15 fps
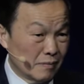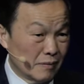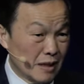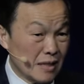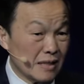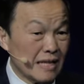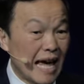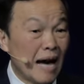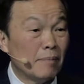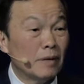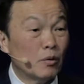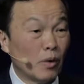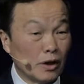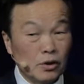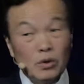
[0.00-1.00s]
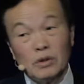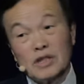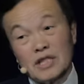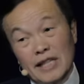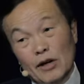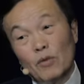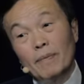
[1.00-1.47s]
The scammer want to
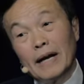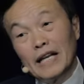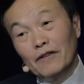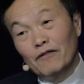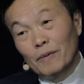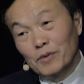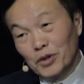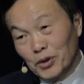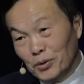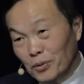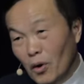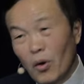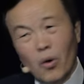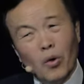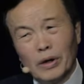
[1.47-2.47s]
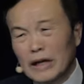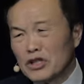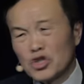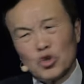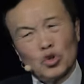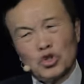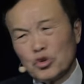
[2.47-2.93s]
steal money from you. Oh, they're
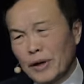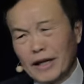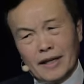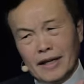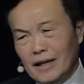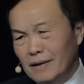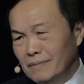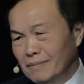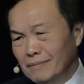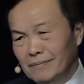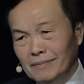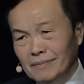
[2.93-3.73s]
so tricky.